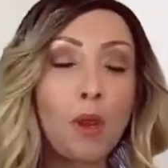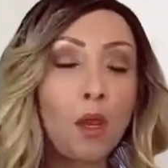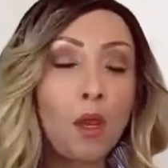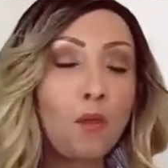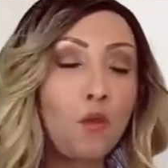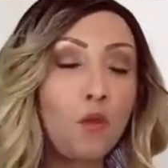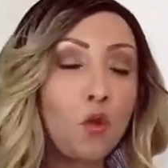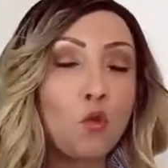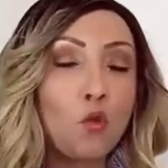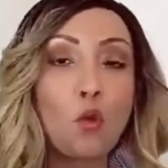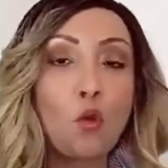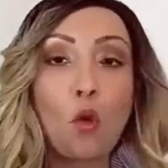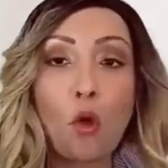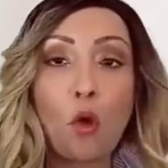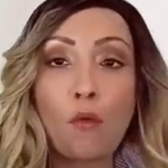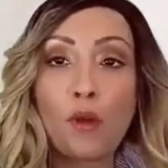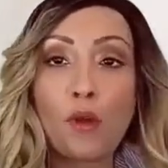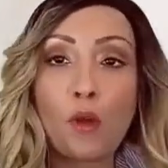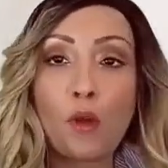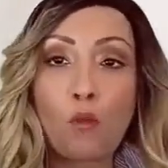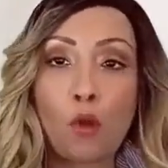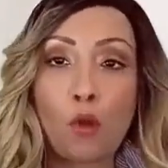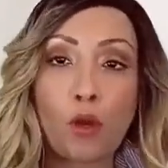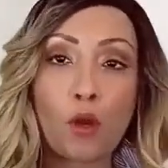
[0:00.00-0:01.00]
Many of you who are
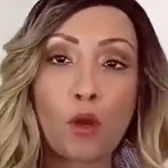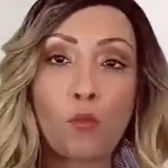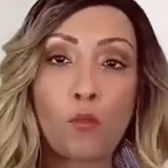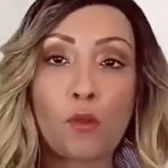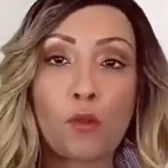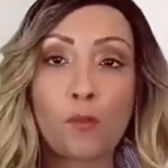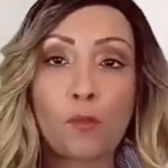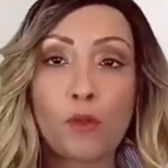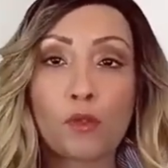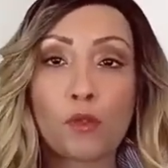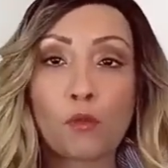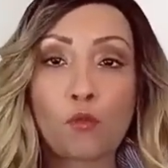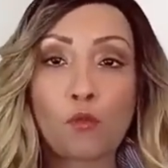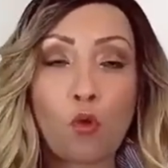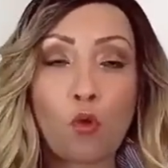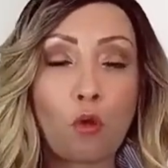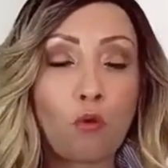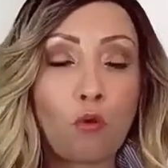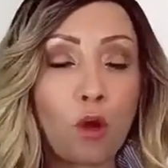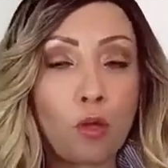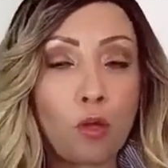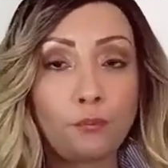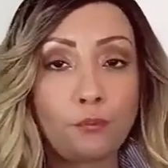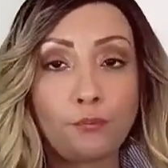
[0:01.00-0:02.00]
already working with Miss
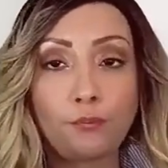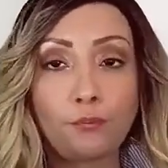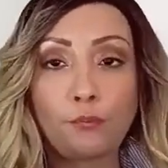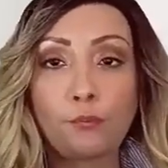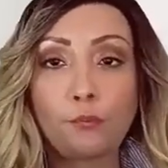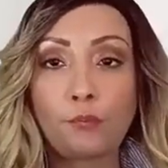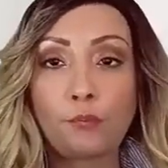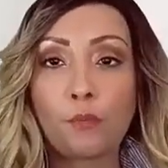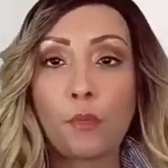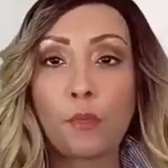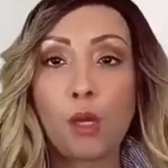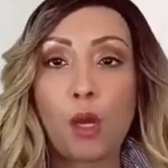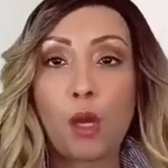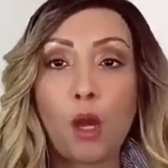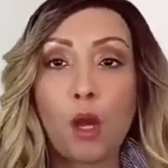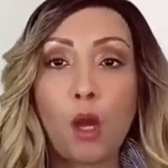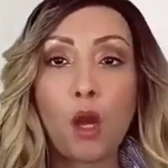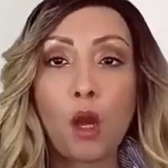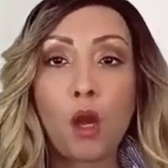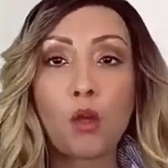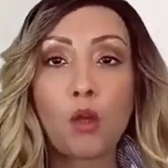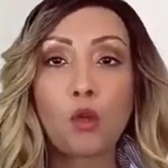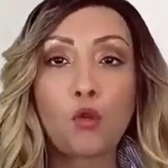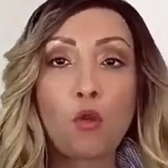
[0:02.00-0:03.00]
Aurora,
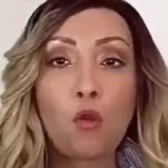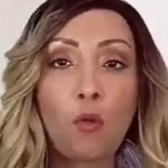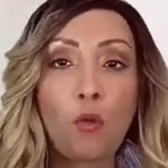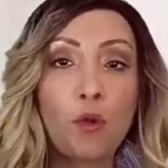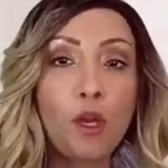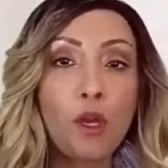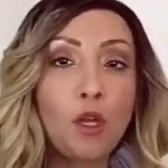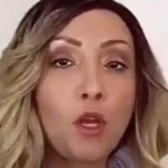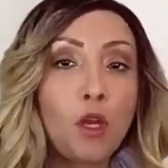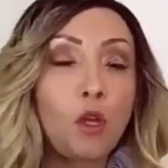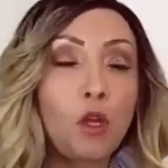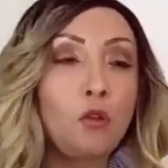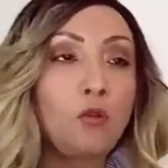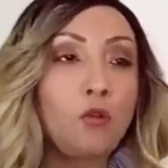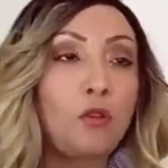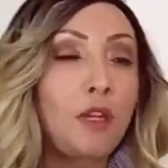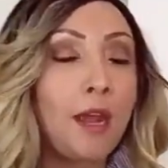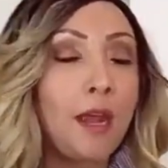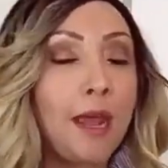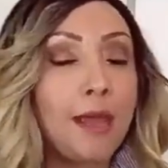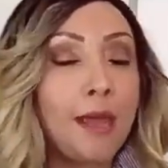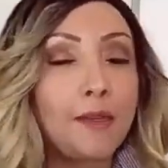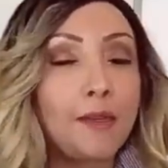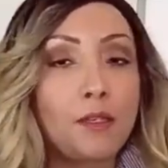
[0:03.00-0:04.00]
you already know
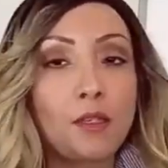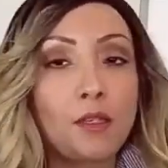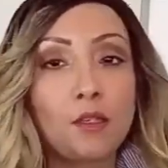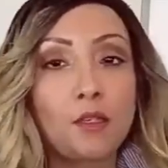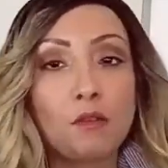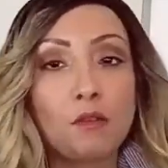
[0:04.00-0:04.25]
that